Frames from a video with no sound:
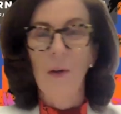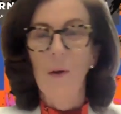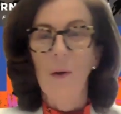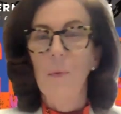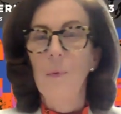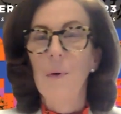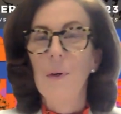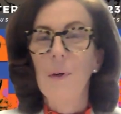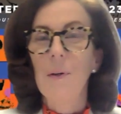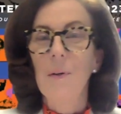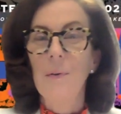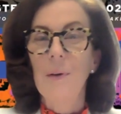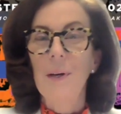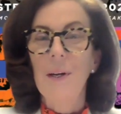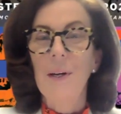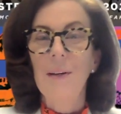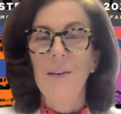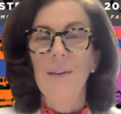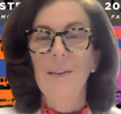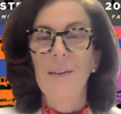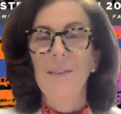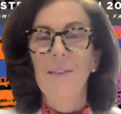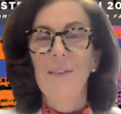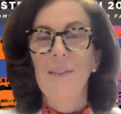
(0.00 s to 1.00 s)
What a
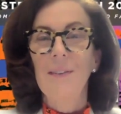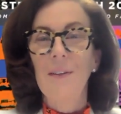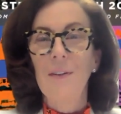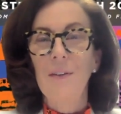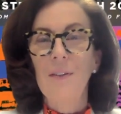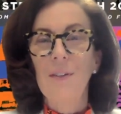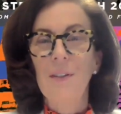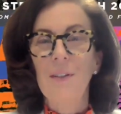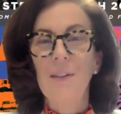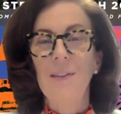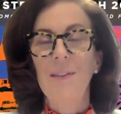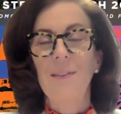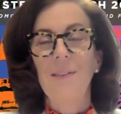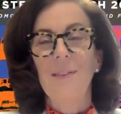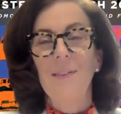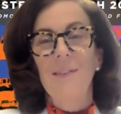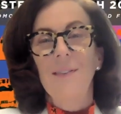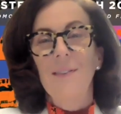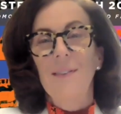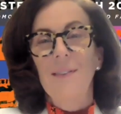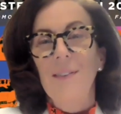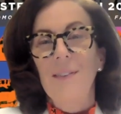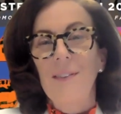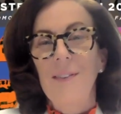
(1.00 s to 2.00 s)
great closing
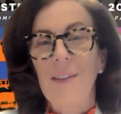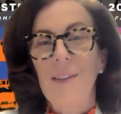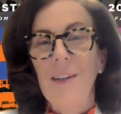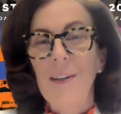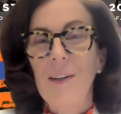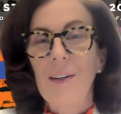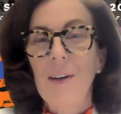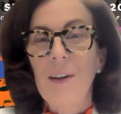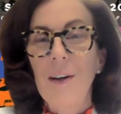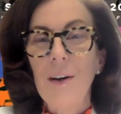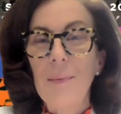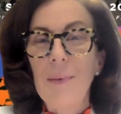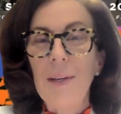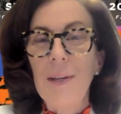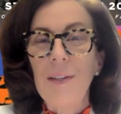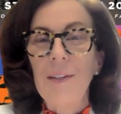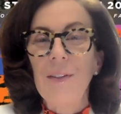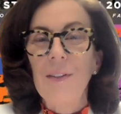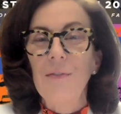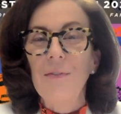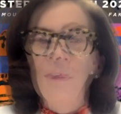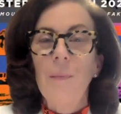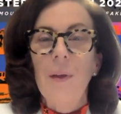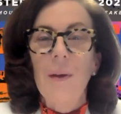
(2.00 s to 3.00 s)
set of
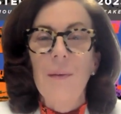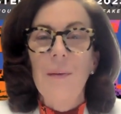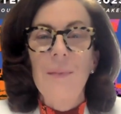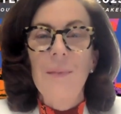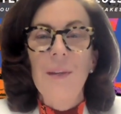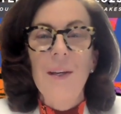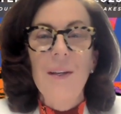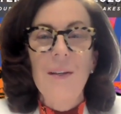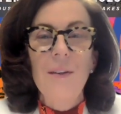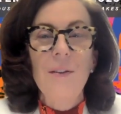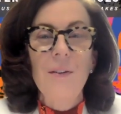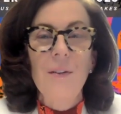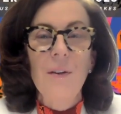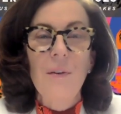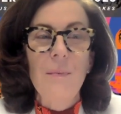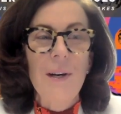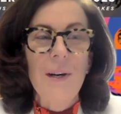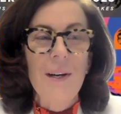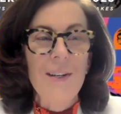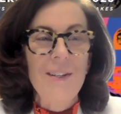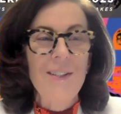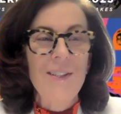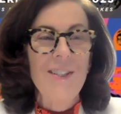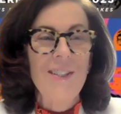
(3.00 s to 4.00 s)
comments. Um, thank you so
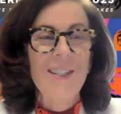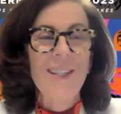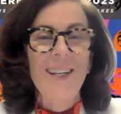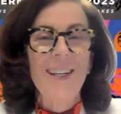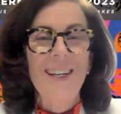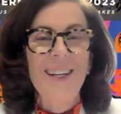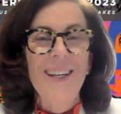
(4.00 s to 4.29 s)
much.